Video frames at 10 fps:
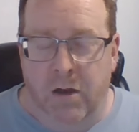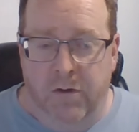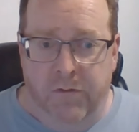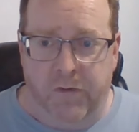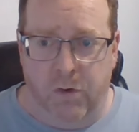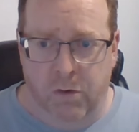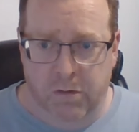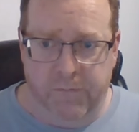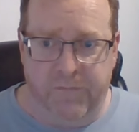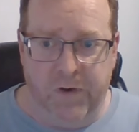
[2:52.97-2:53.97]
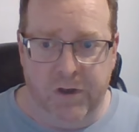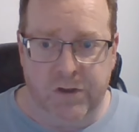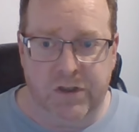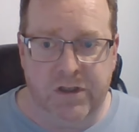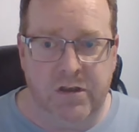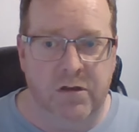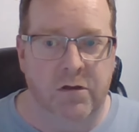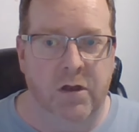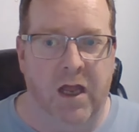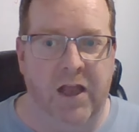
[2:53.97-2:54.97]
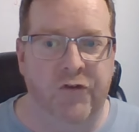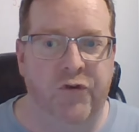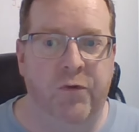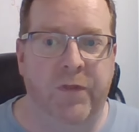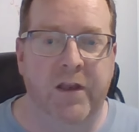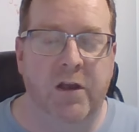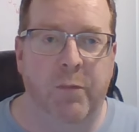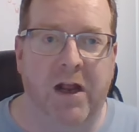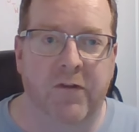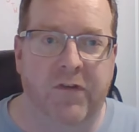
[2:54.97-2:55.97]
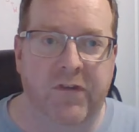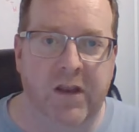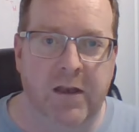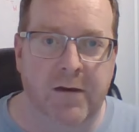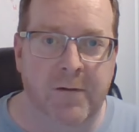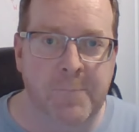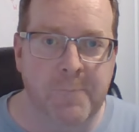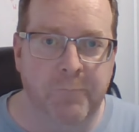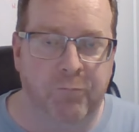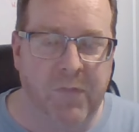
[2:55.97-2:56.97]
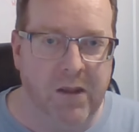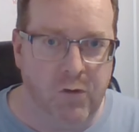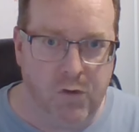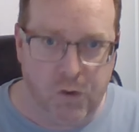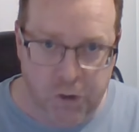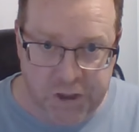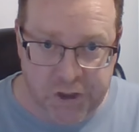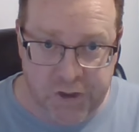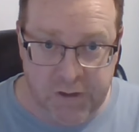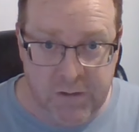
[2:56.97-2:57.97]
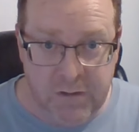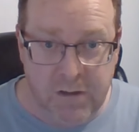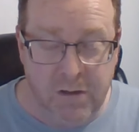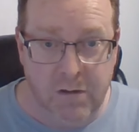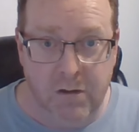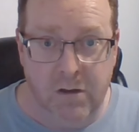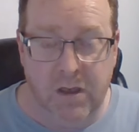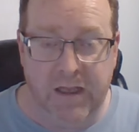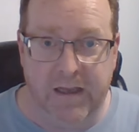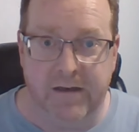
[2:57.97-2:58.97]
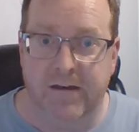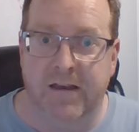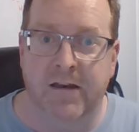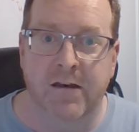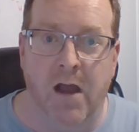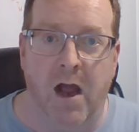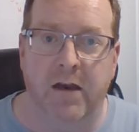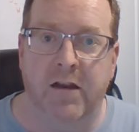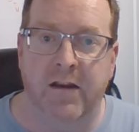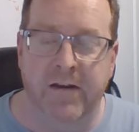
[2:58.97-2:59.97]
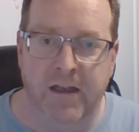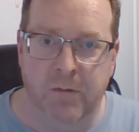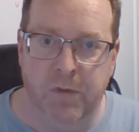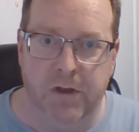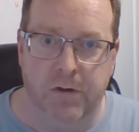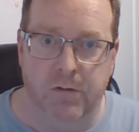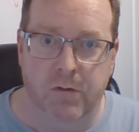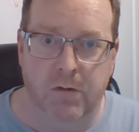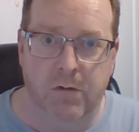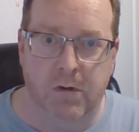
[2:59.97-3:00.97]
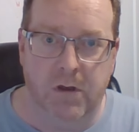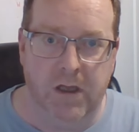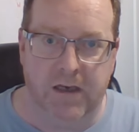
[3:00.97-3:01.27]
So first, as you think about sin, Christian, it cannot condemn you. It